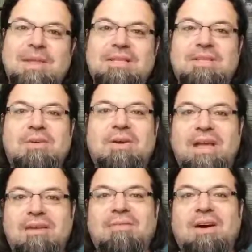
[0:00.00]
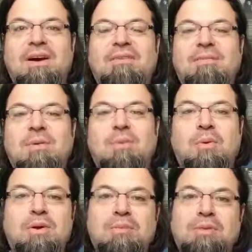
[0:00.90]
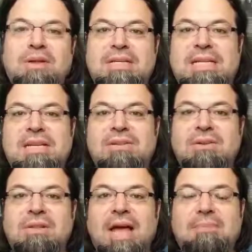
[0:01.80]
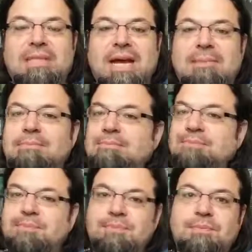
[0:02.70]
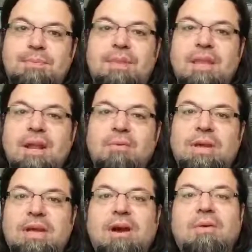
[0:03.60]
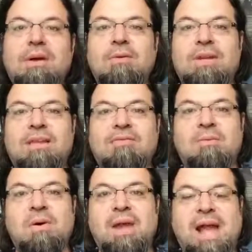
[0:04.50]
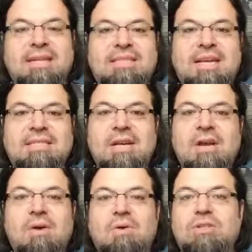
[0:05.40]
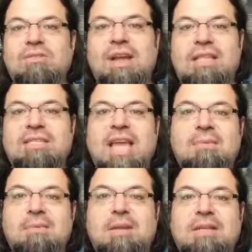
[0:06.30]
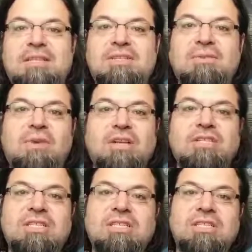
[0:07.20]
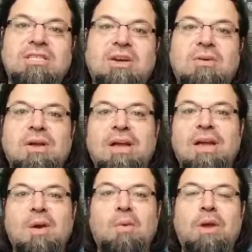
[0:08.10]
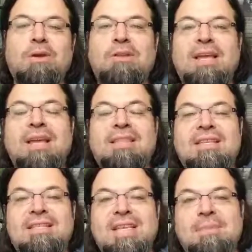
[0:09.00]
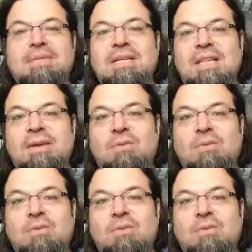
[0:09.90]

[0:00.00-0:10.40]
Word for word: And so, if a reporter plugged it into their laptop, here we go. It would give remote access or surveillance capability to the Russians. And so we are looking at this skeptically.